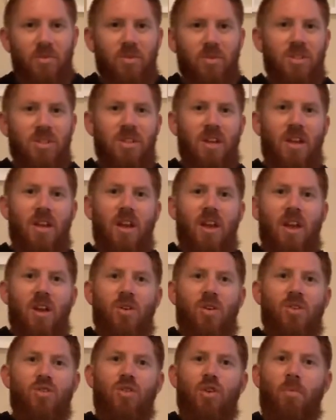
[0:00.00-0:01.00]
which is a
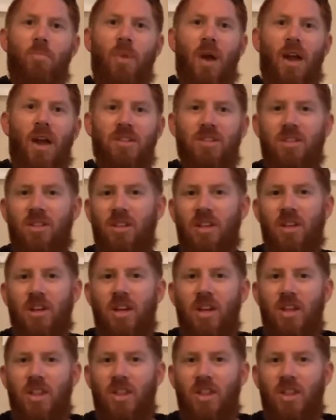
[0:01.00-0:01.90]
you go back to the